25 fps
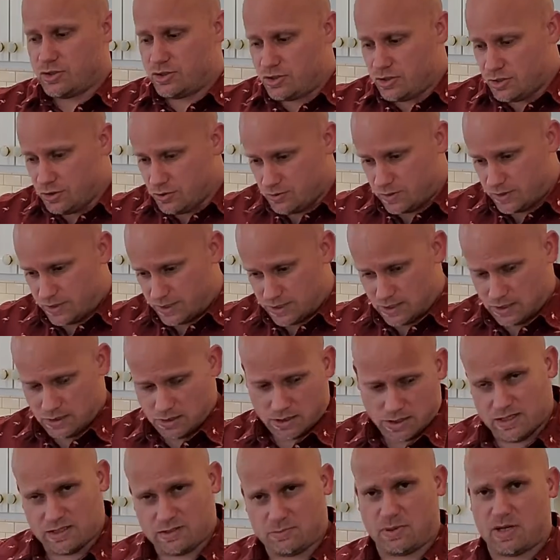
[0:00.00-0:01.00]
doing,
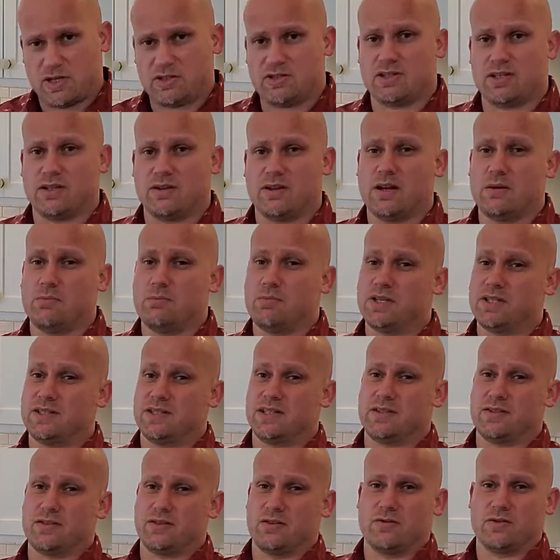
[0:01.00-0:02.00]
especially at a busy
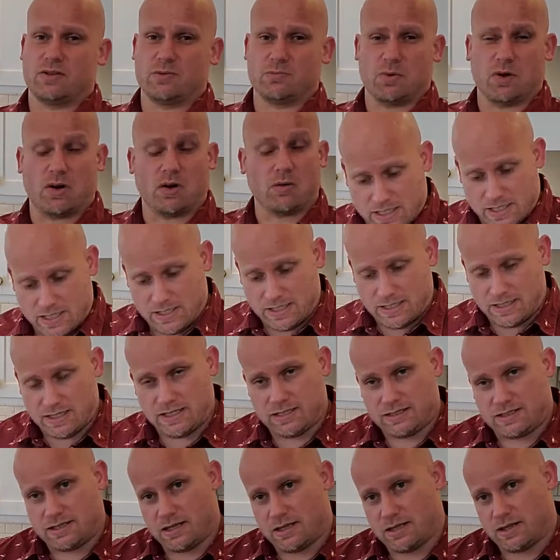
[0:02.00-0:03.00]
service bar,
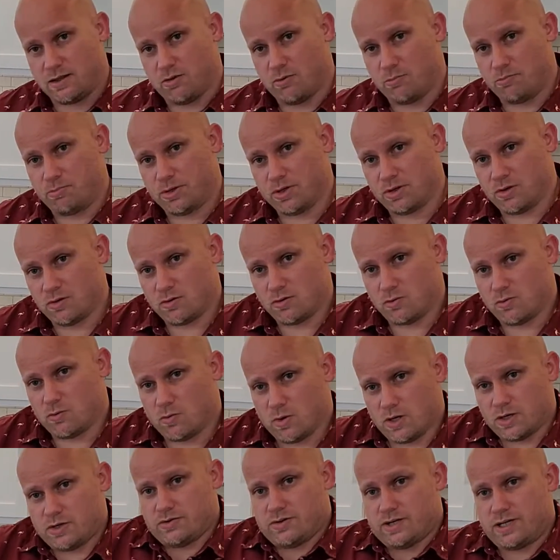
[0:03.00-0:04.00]
is they'll build
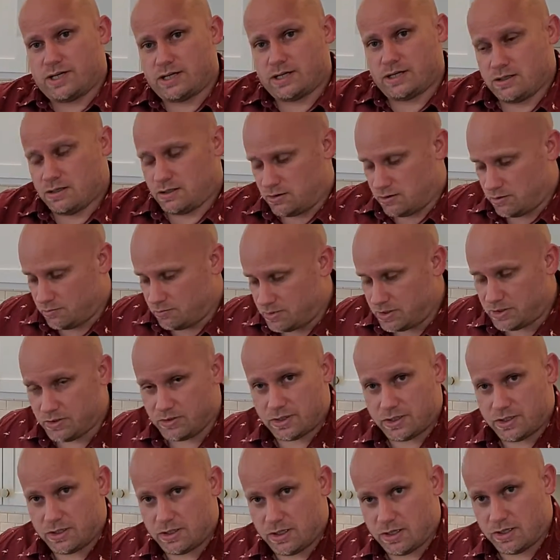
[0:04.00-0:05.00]
one drink, then they'll build
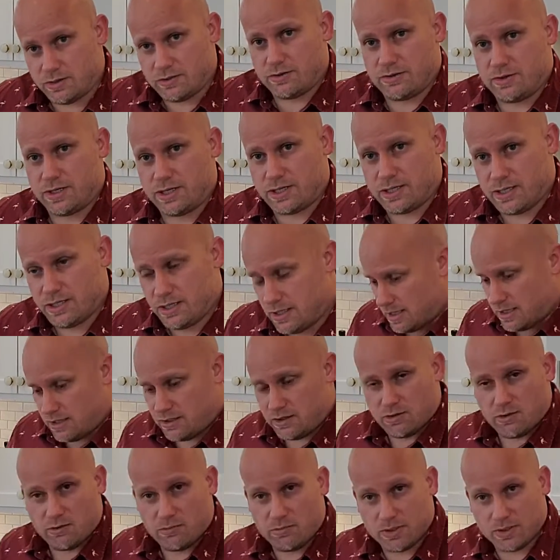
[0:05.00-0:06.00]
another drink, and then
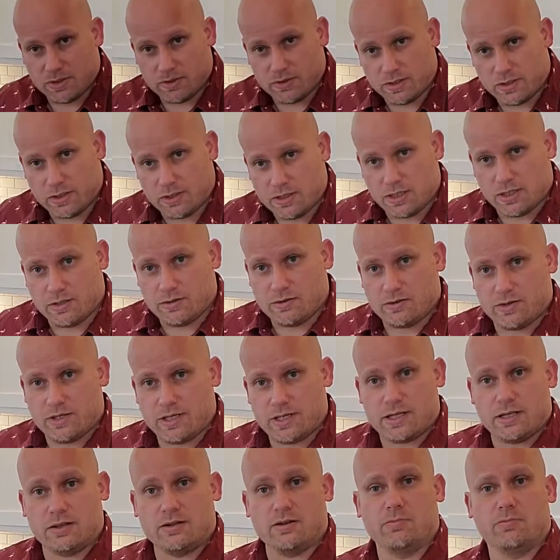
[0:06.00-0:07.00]
they'll build another
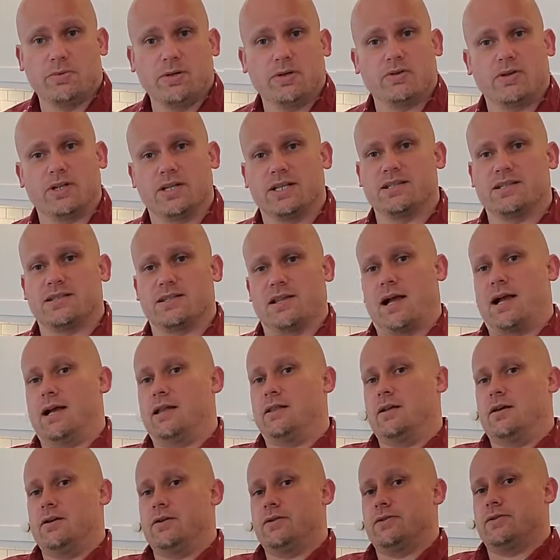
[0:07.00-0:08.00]
drink, and they're building in
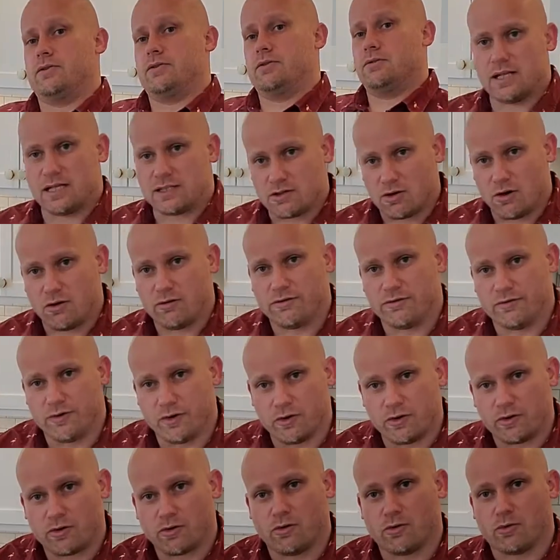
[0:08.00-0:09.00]
silos. That's called
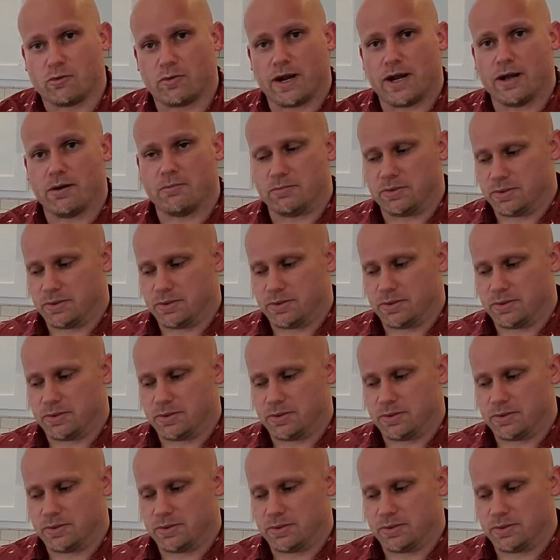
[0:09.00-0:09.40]
vertical round